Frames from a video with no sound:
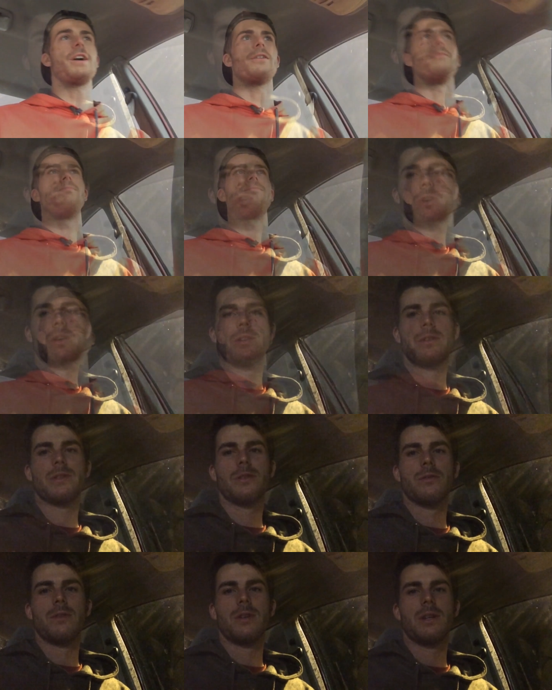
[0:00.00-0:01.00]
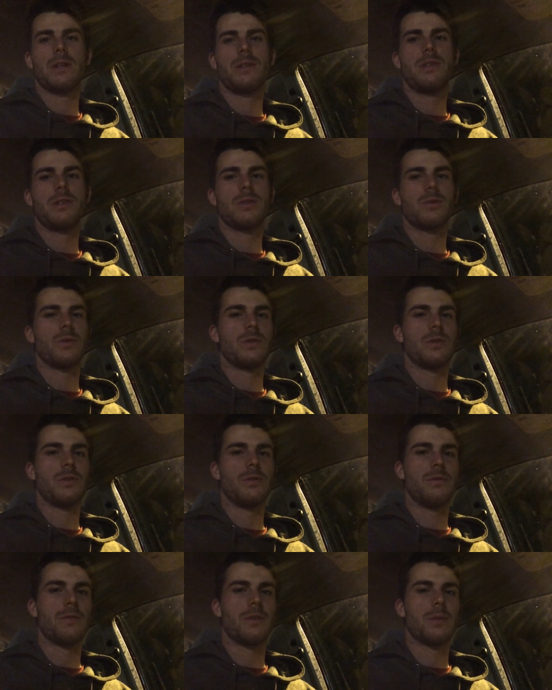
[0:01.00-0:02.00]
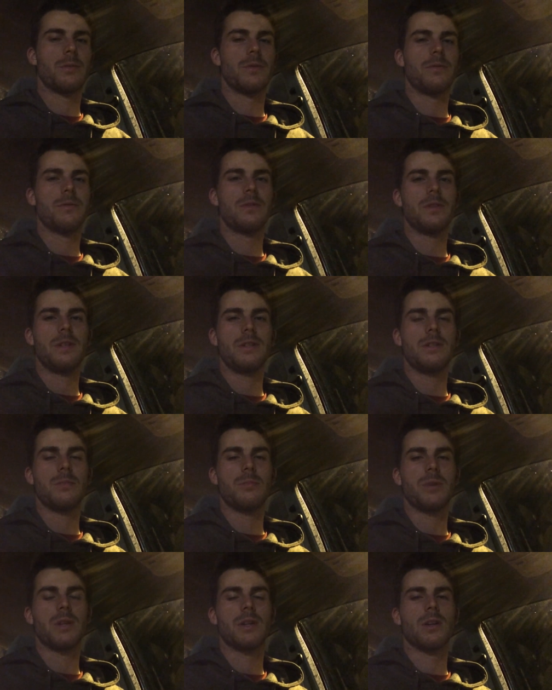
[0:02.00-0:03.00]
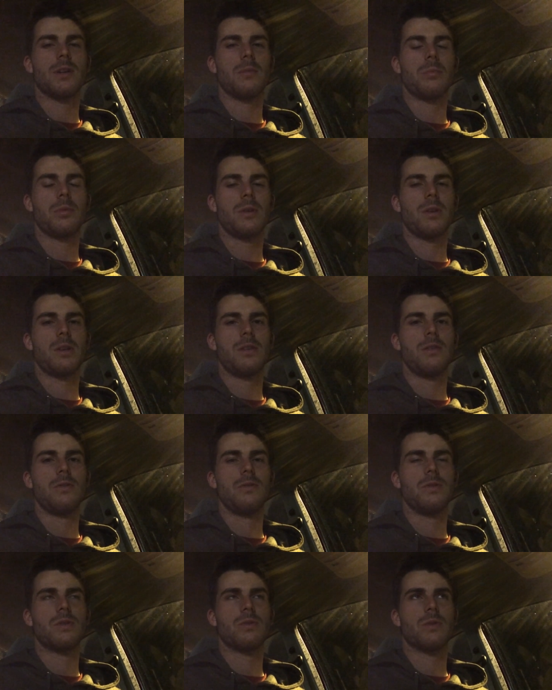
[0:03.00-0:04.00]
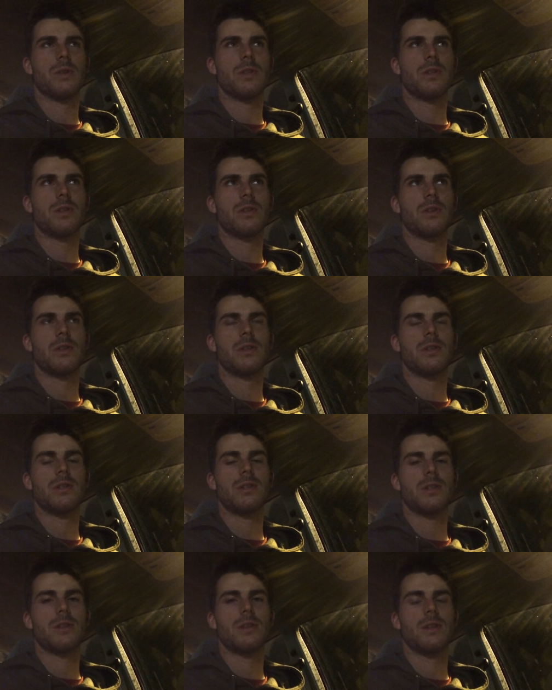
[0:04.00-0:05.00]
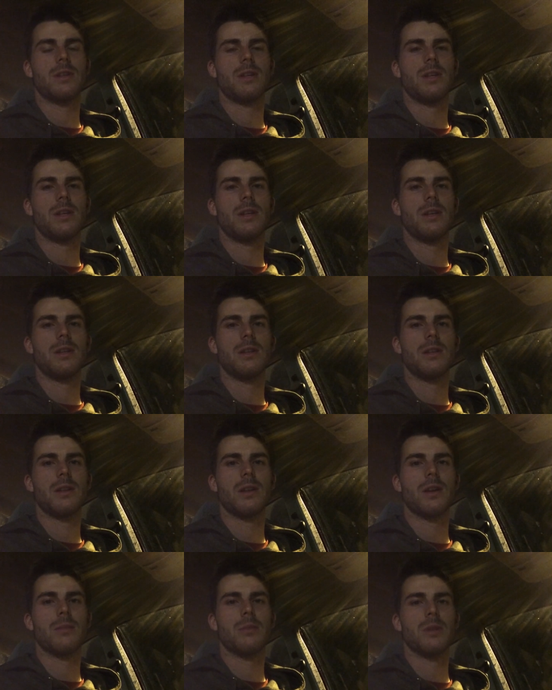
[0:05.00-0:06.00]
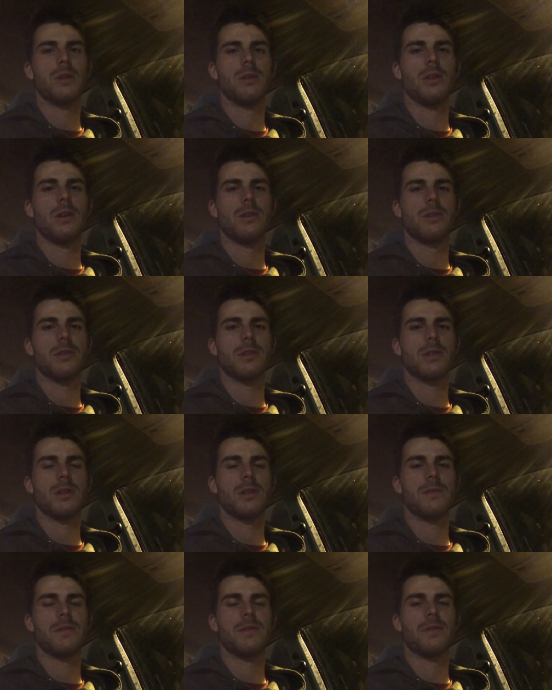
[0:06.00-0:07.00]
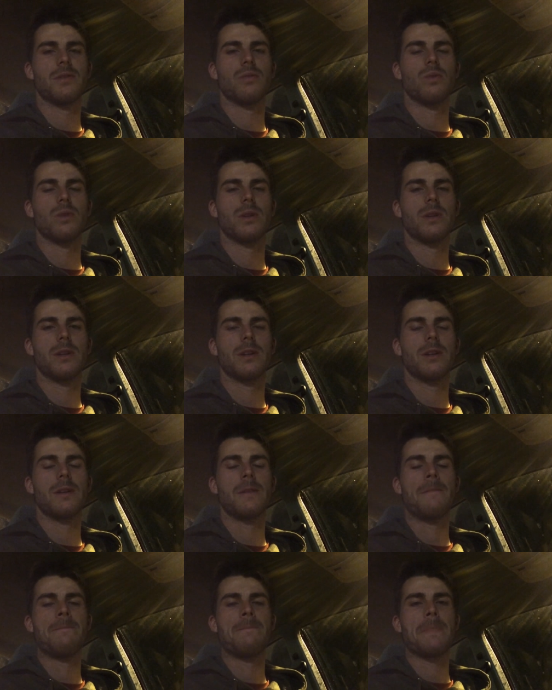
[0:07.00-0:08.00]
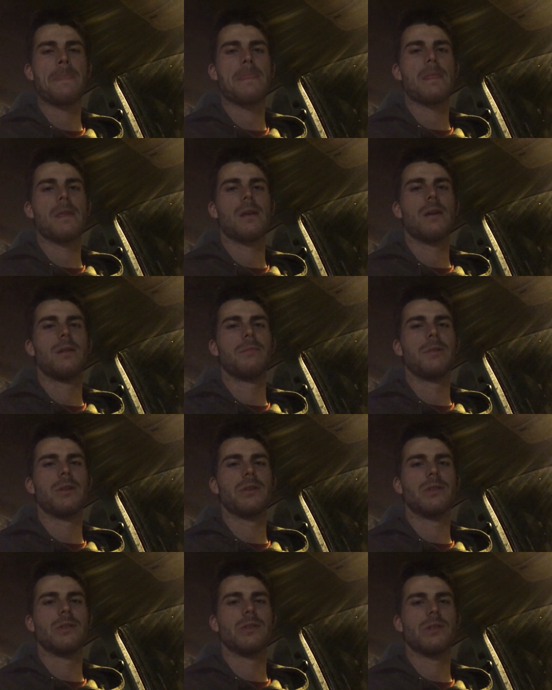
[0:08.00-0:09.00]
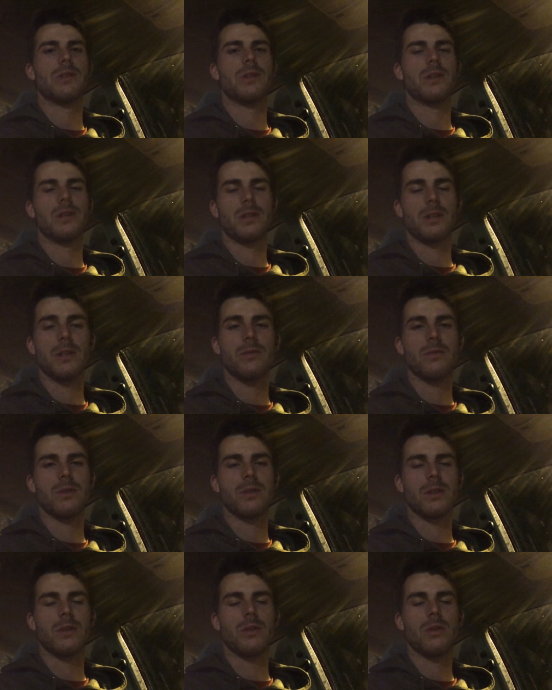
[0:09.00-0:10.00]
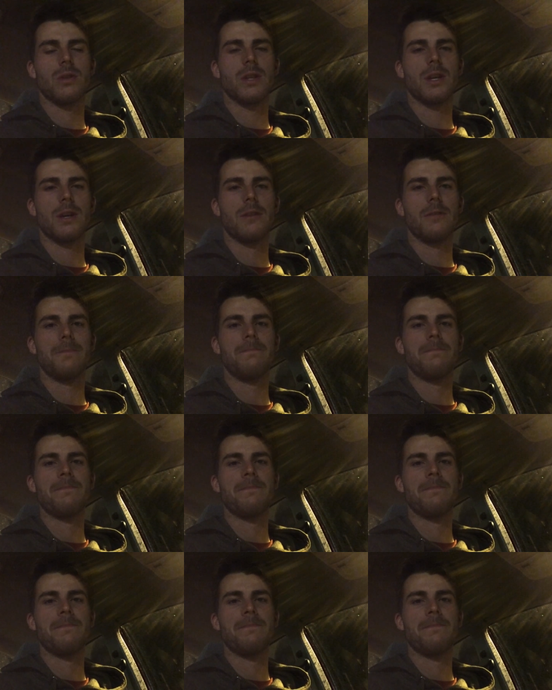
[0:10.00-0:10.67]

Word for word: yeah. Okay, so I just went to Farm and Fleet to pick up a new sweatshirt and a couple of long sleeves for work because um, it's starting to get really cold out.